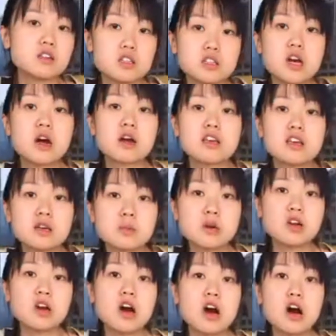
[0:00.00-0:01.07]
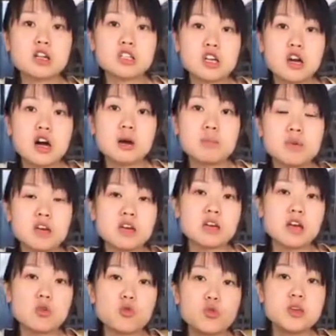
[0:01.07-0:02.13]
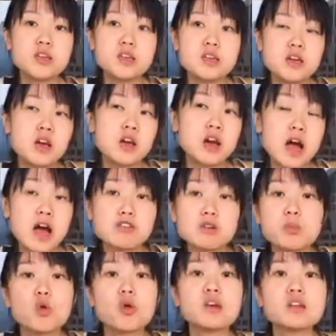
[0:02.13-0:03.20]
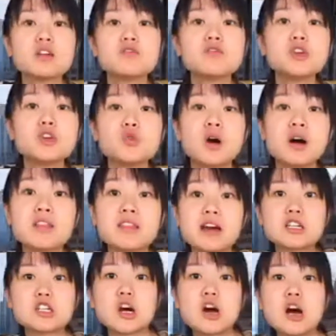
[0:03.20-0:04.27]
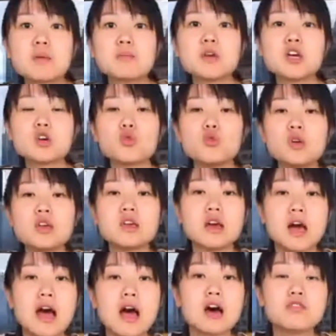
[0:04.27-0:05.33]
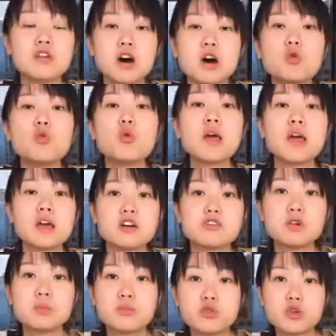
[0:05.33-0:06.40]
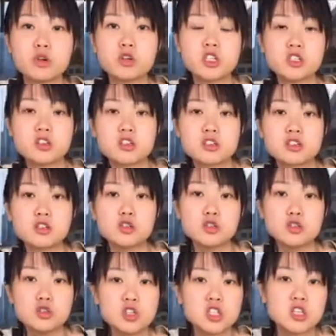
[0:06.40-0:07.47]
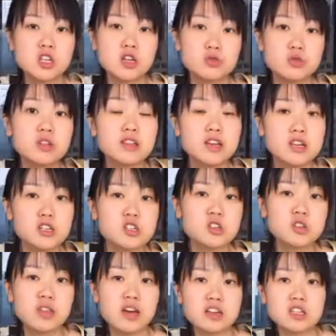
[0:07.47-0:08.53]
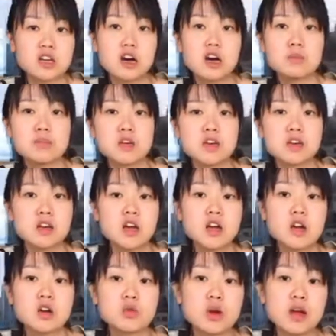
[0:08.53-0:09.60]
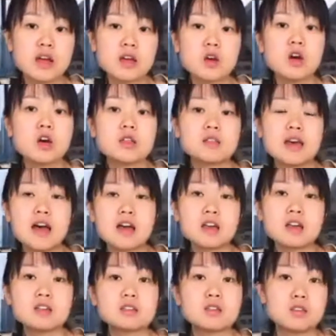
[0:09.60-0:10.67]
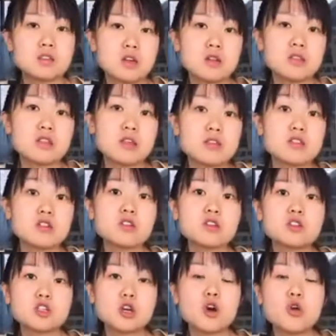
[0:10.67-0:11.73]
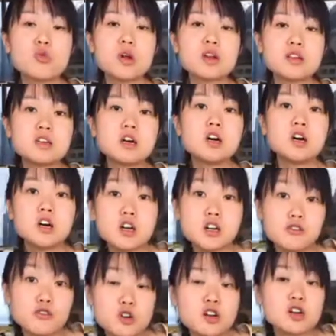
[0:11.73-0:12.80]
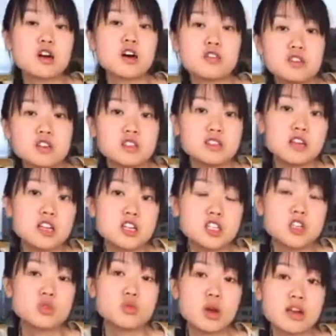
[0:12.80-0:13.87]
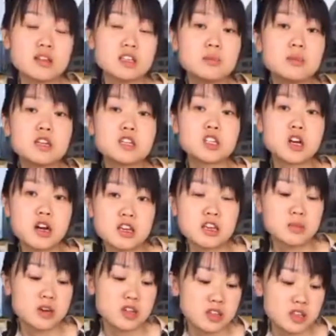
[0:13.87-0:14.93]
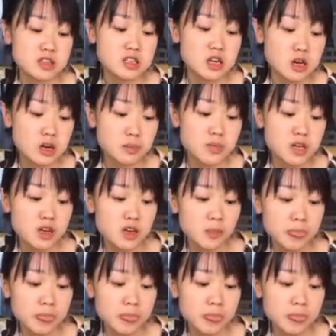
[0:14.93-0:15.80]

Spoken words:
talking about a hot topic and we have a point of view on that topic, we have a way of approaching a solution related to that topic, right? There is already a hook for a conversation, right? Somebody talking about that topic